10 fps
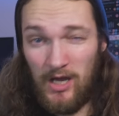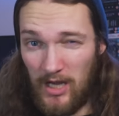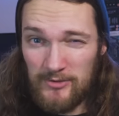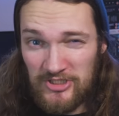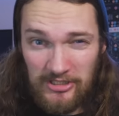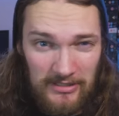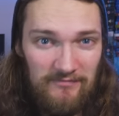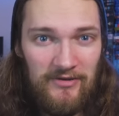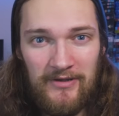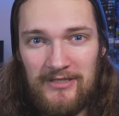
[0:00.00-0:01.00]
I was certainly
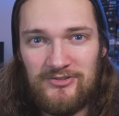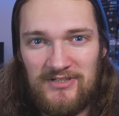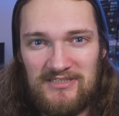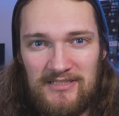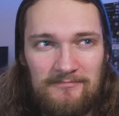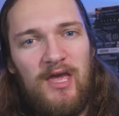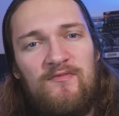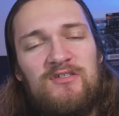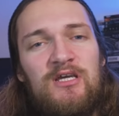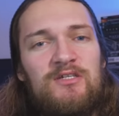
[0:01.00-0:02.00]
very interested.
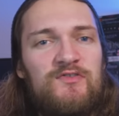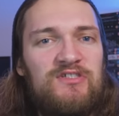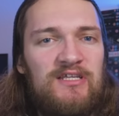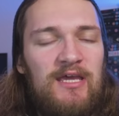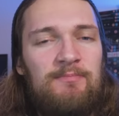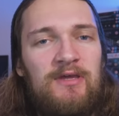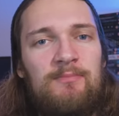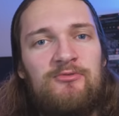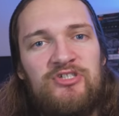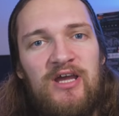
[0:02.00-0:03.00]
If you search for ten eighty
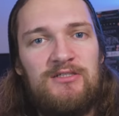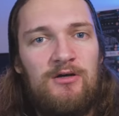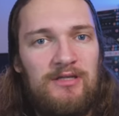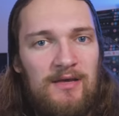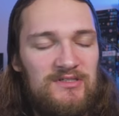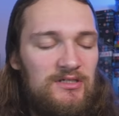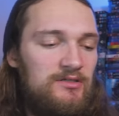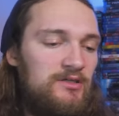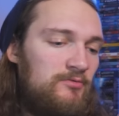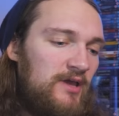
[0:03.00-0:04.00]
p projector on
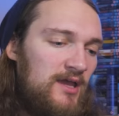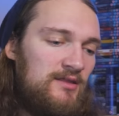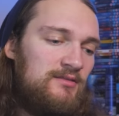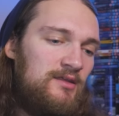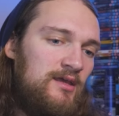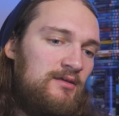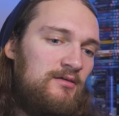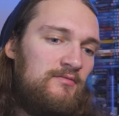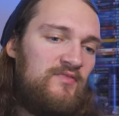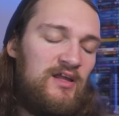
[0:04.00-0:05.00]
Amazon, you'll get
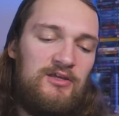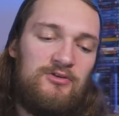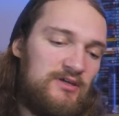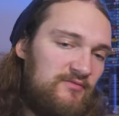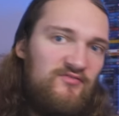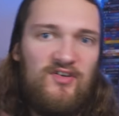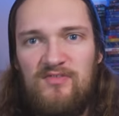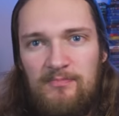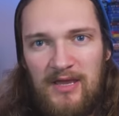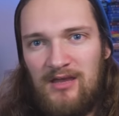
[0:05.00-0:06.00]
anything valued at
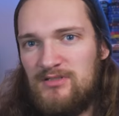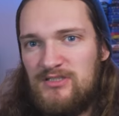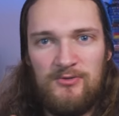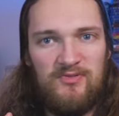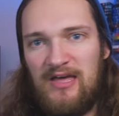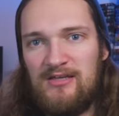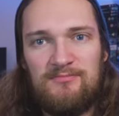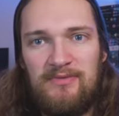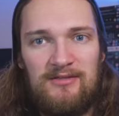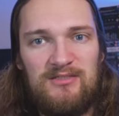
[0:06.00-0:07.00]
fifty pounds to one
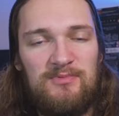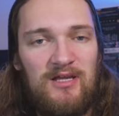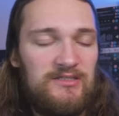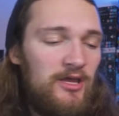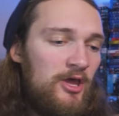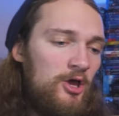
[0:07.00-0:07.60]
thousand pounds plus.